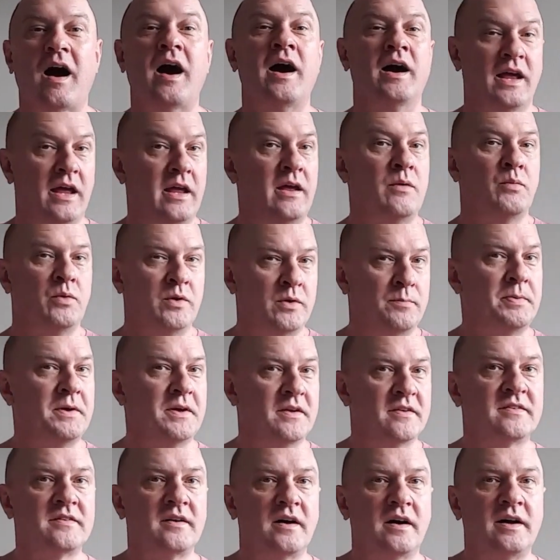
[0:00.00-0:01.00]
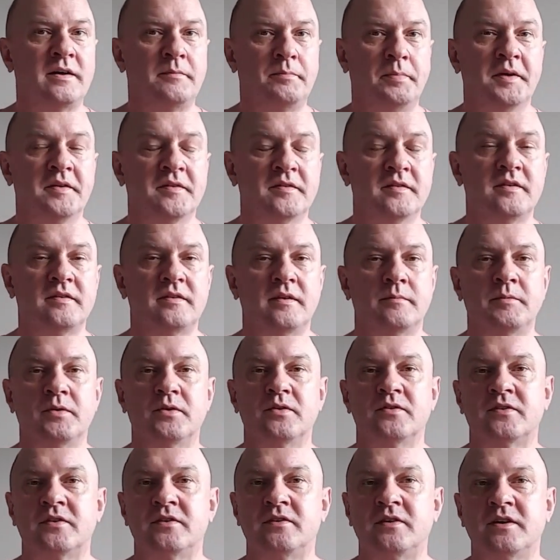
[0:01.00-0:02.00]
It would be a side business. I'm
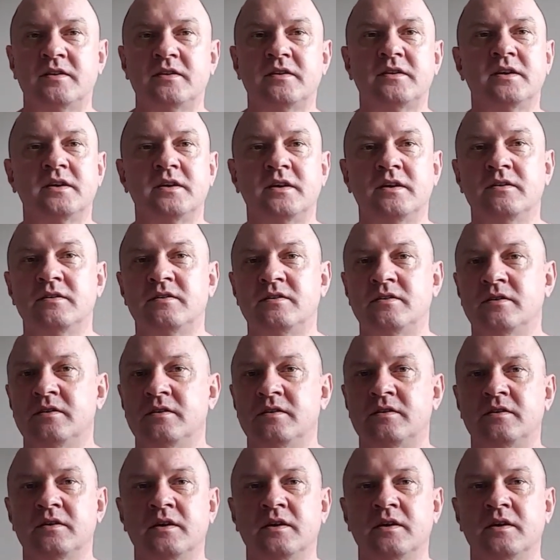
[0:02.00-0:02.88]
not suggesting you should,